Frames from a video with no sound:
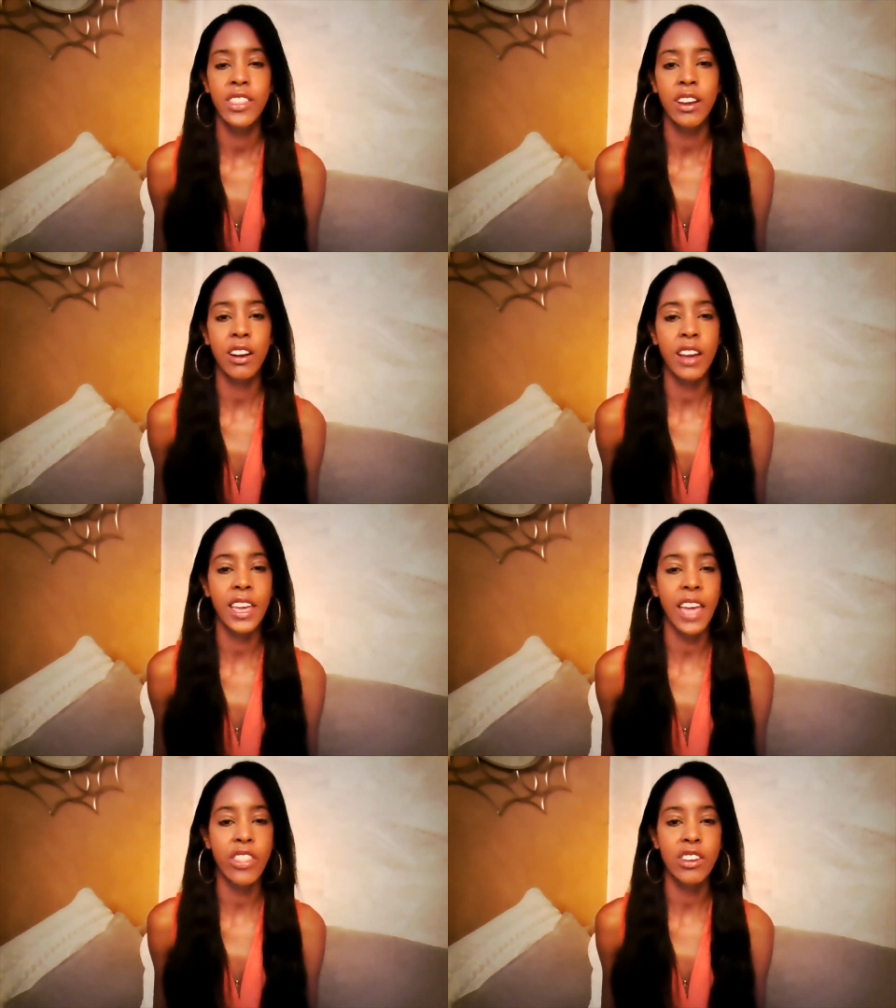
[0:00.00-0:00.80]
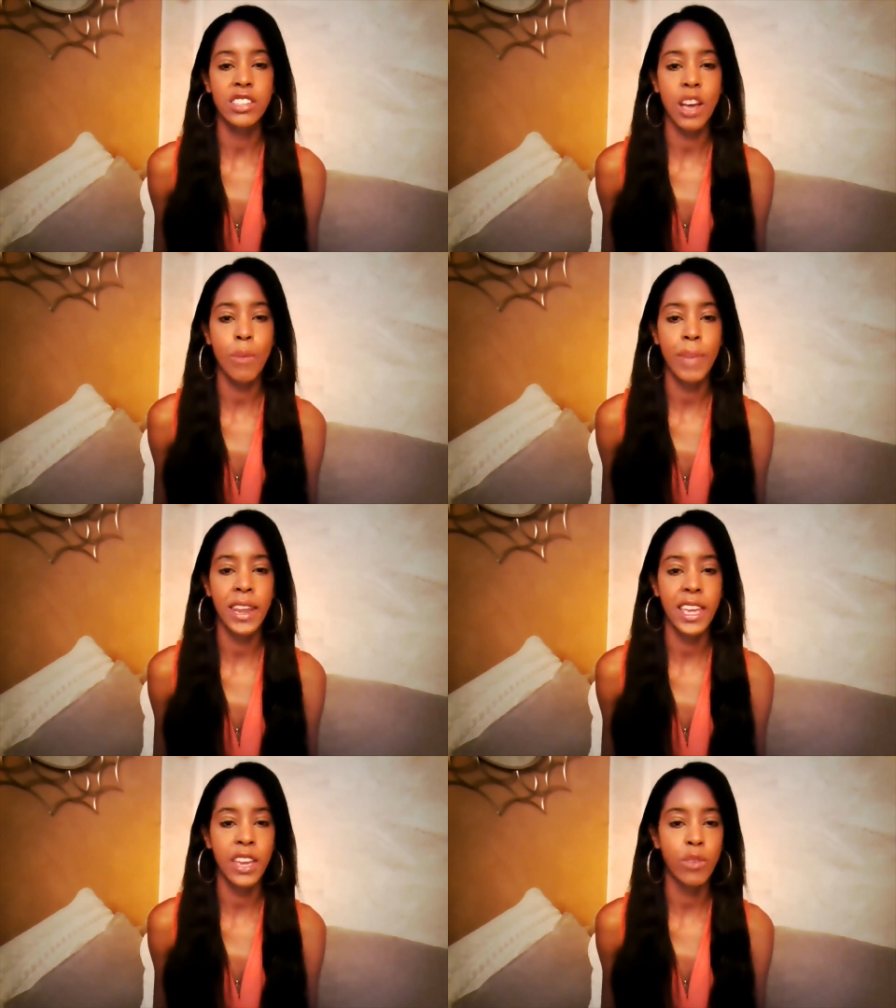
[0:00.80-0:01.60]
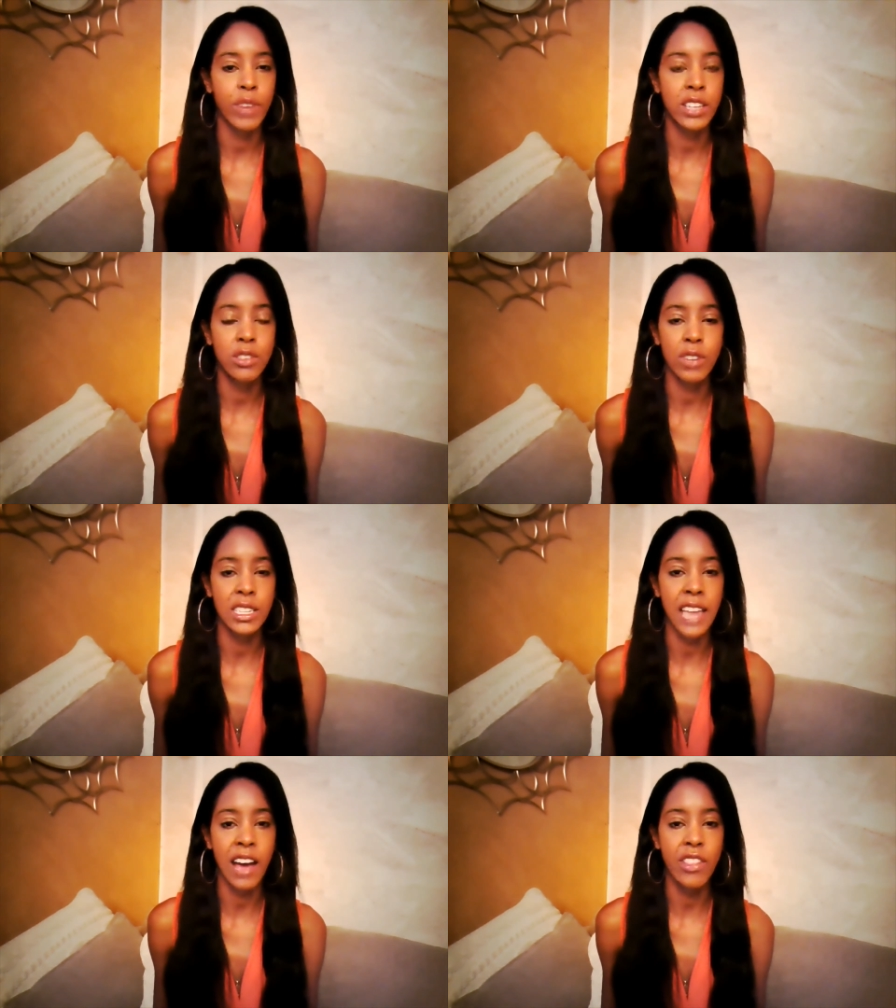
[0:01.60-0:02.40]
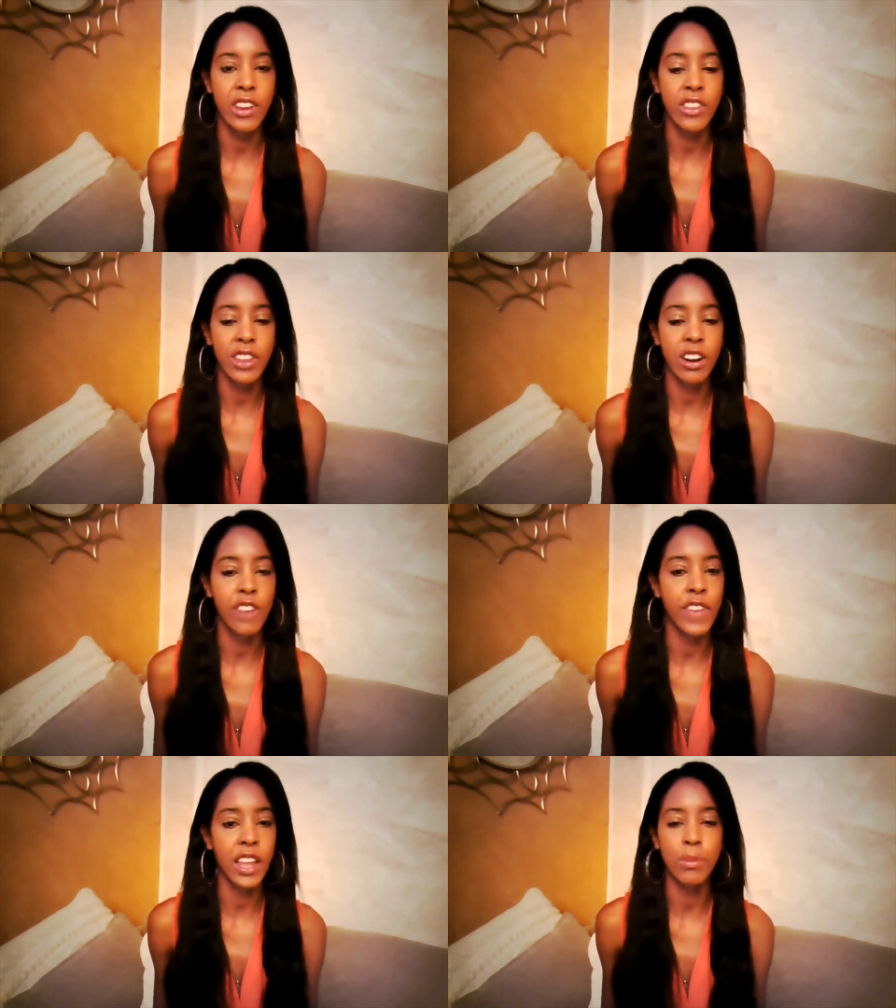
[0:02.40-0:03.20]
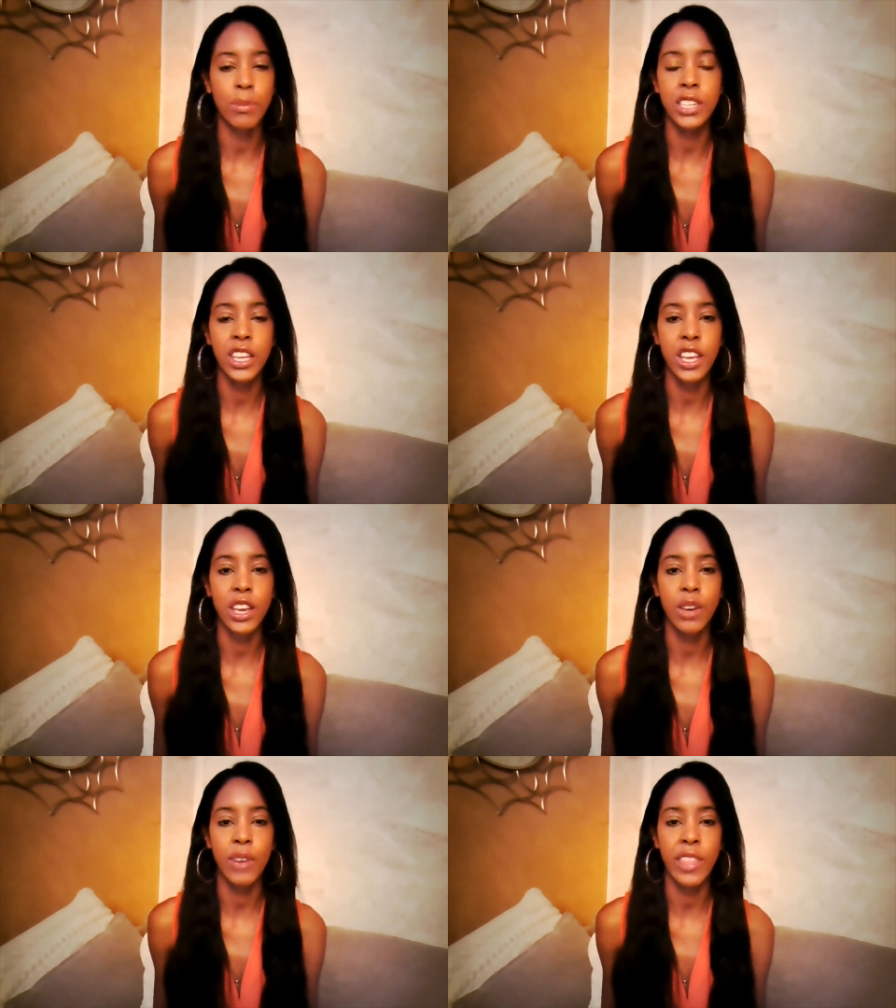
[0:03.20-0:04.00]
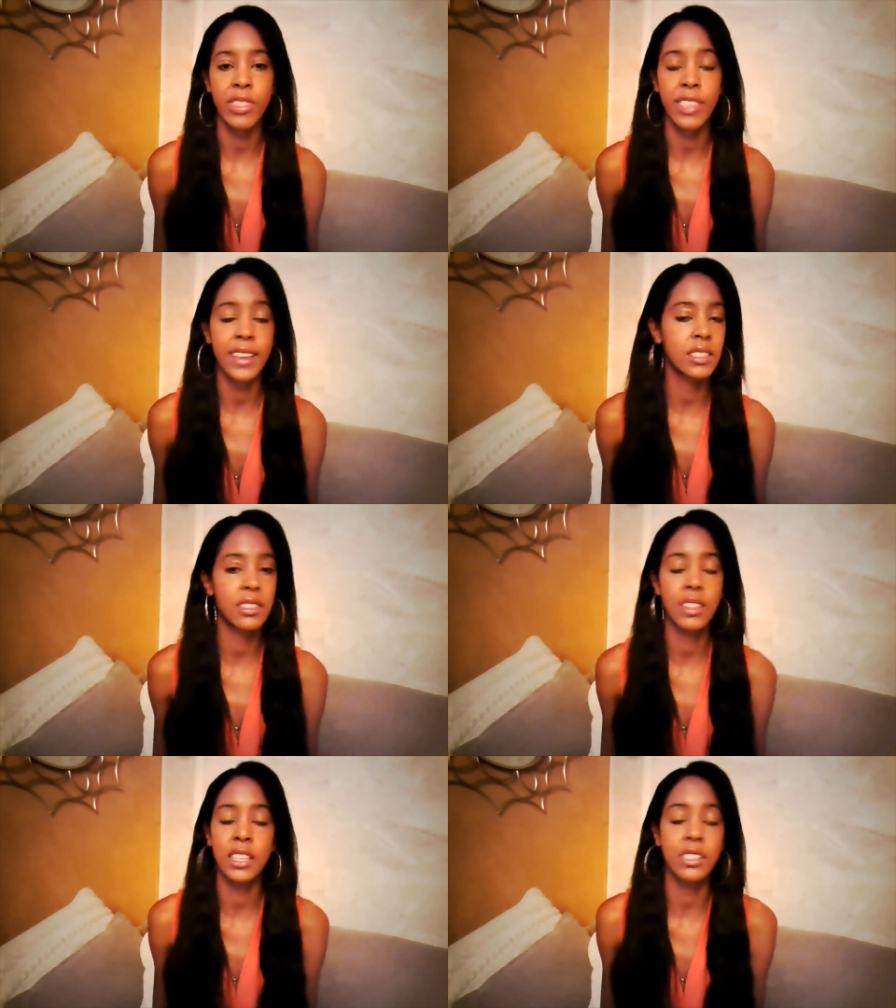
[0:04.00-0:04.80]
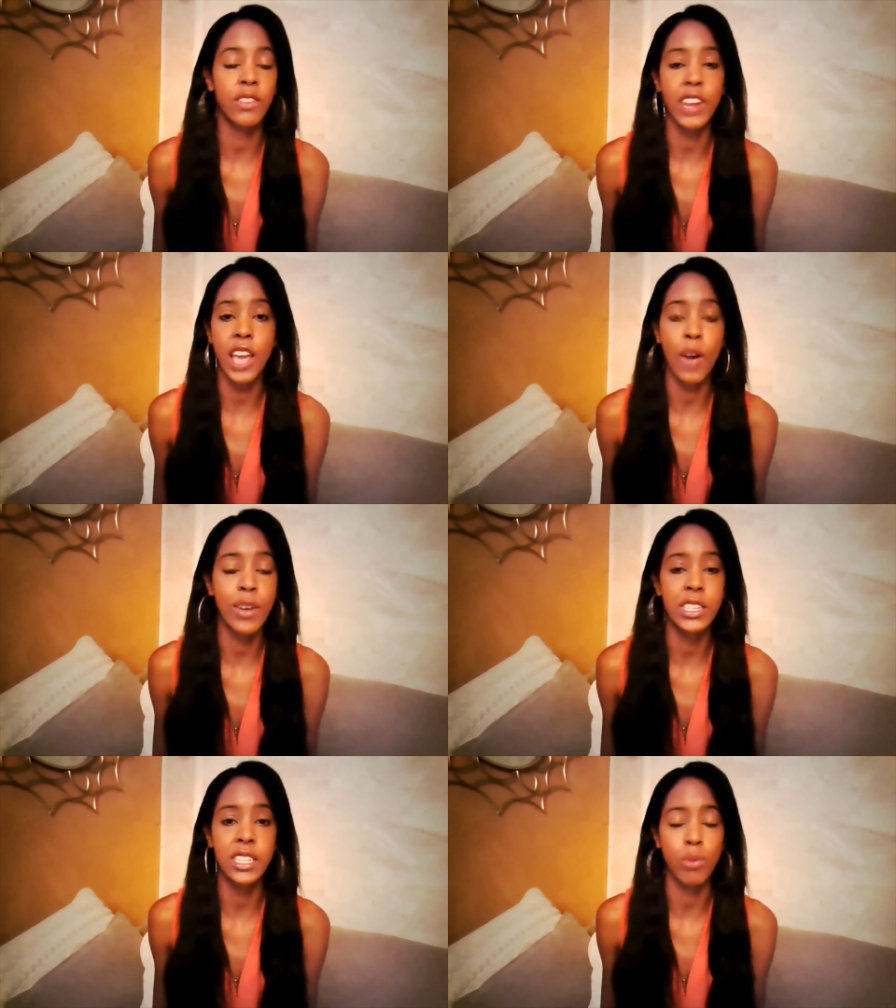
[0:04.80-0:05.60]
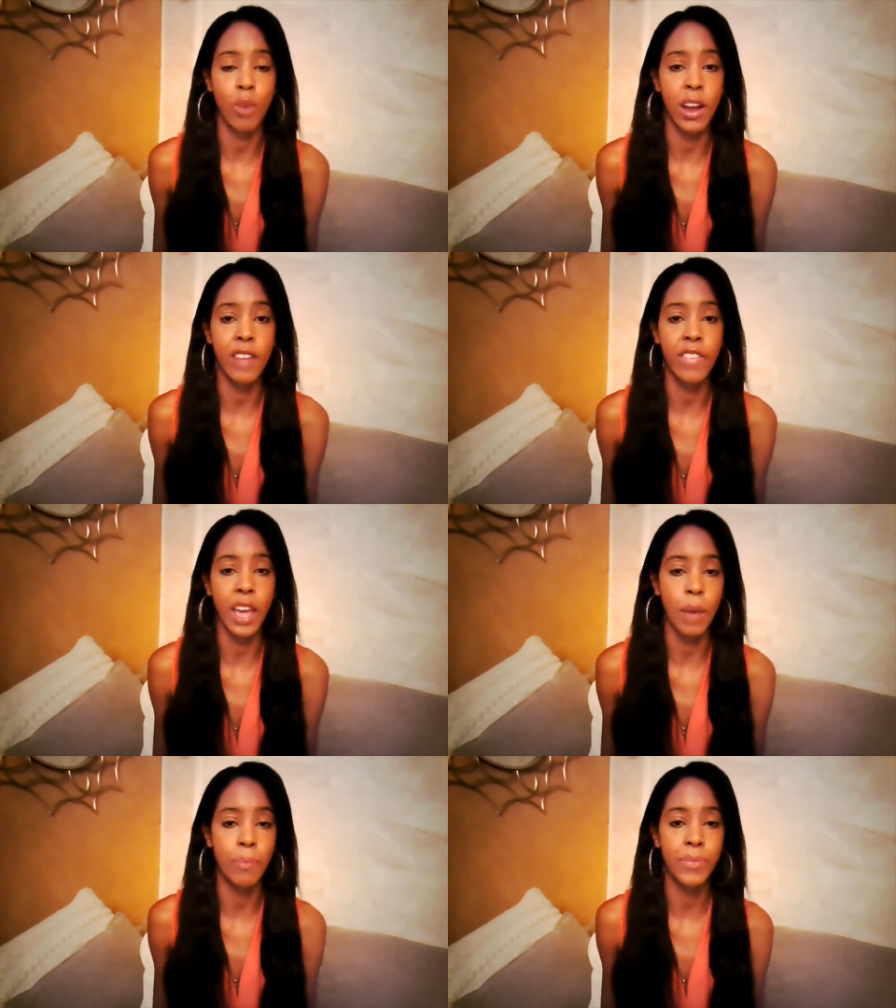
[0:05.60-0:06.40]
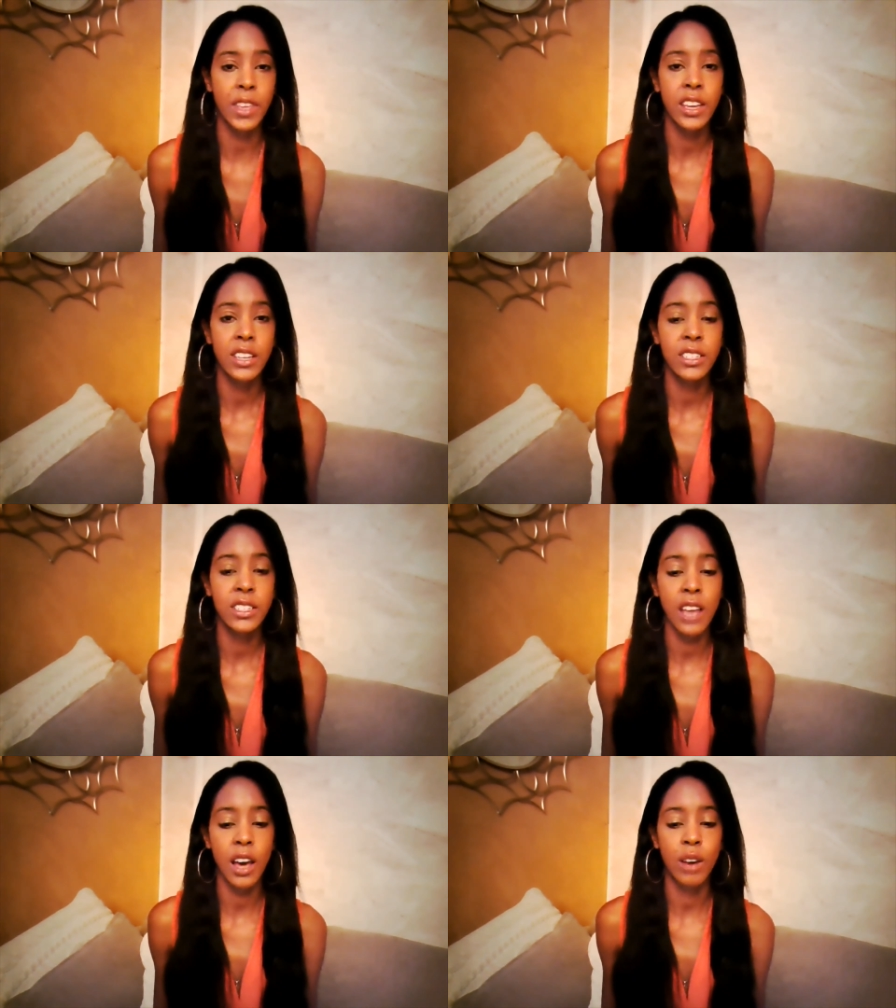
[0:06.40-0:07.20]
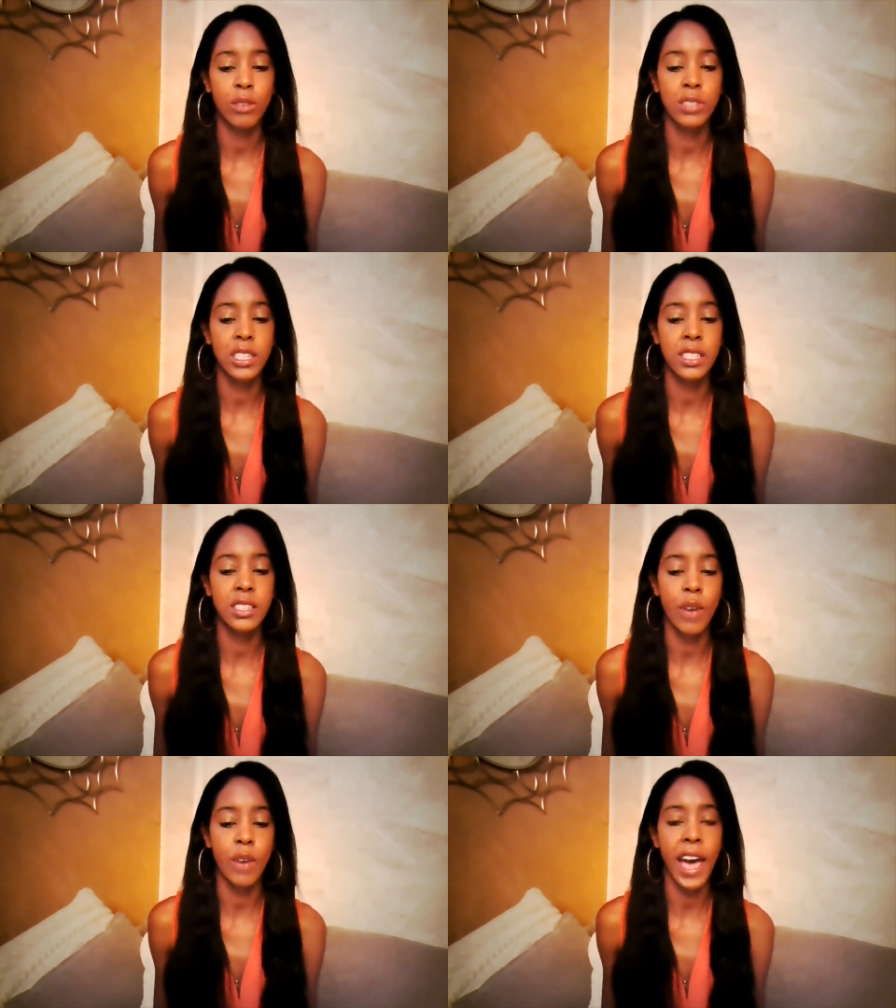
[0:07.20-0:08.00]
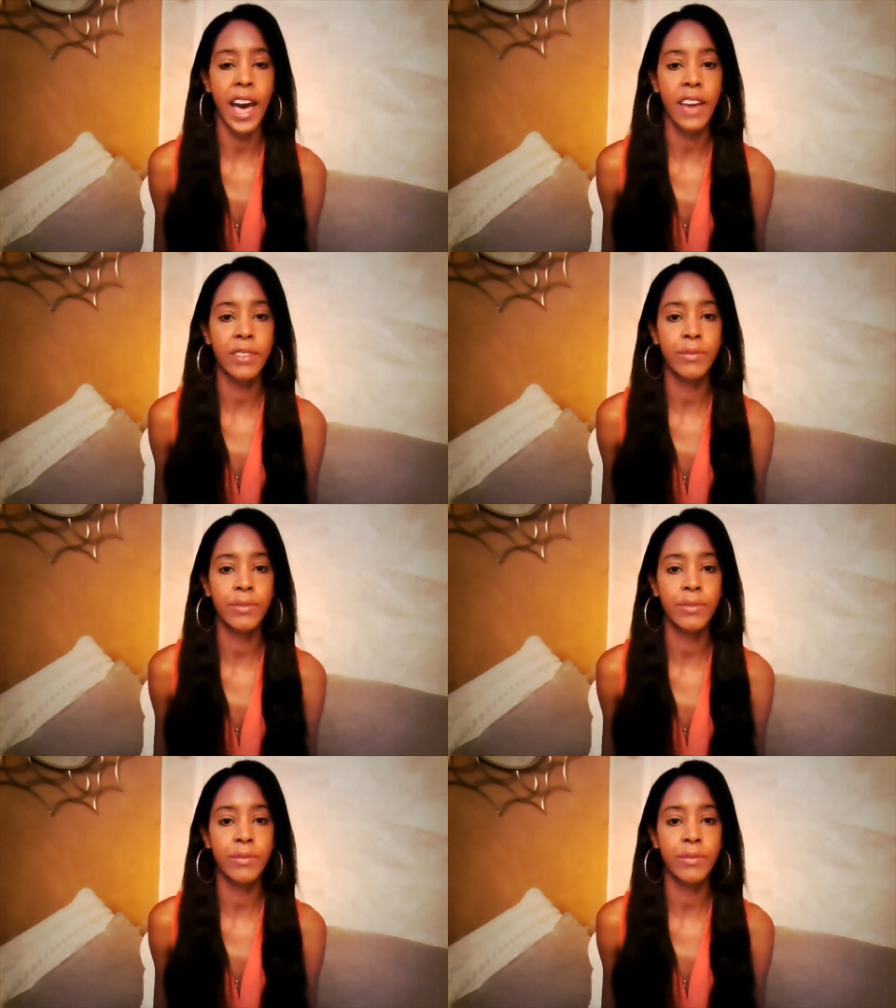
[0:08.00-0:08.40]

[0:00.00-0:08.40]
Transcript: there, again, there's so many resources out there that are available to you. And this video is just one of them. So just know that.